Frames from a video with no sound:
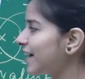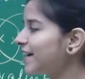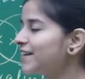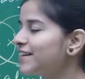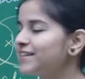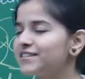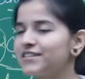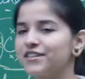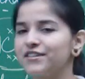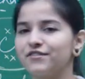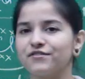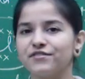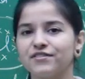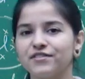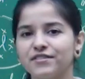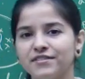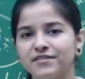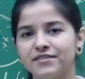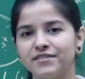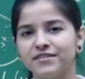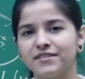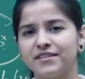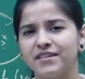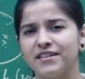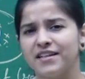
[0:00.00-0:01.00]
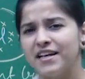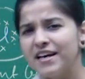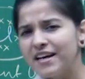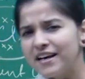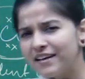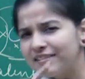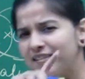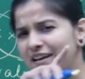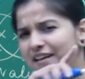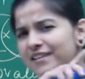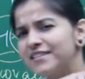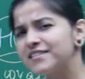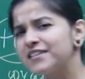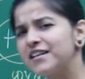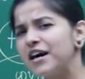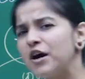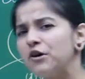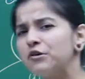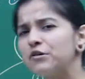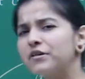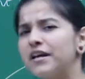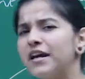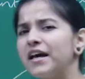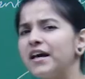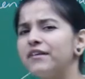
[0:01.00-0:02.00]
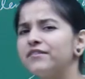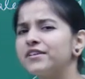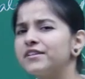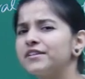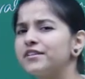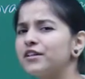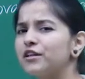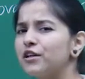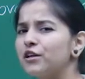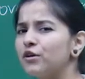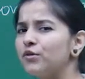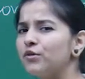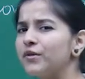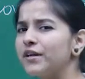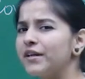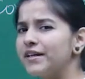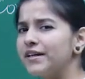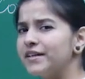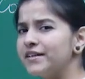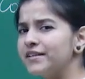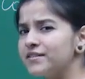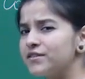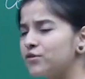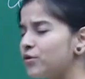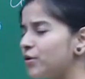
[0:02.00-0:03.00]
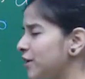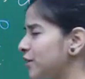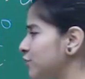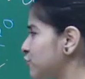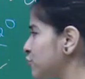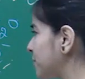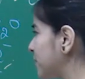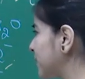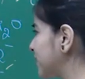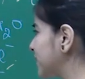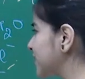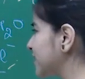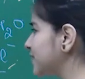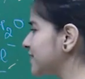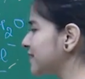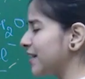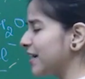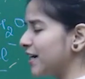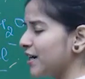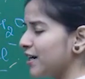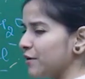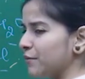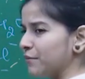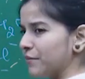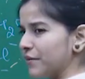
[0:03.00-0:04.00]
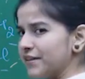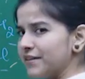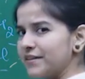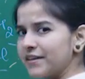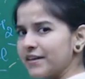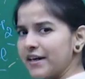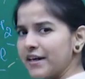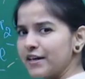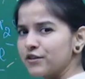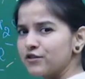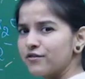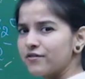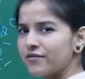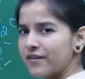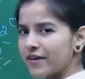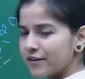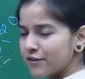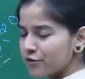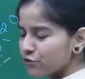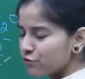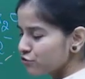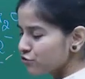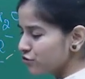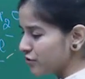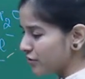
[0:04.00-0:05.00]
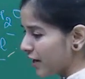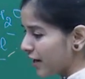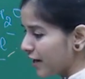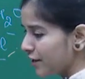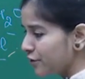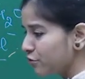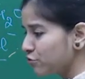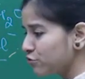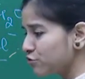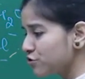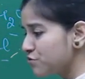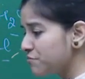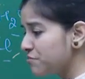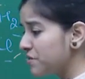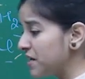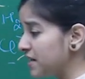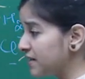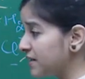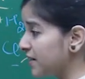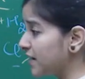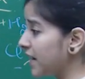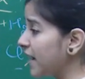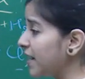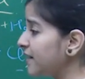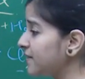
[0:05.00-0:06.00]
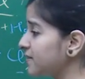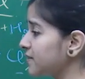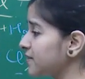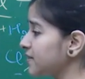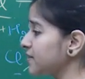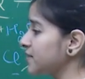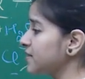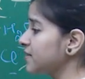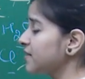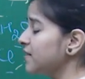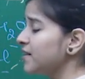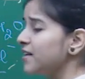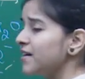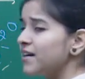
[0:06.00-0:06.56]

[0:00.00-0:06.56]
negative. That is how clever the chlorine is going to be this time in the case of hydrogen, hydrogen being the lightest,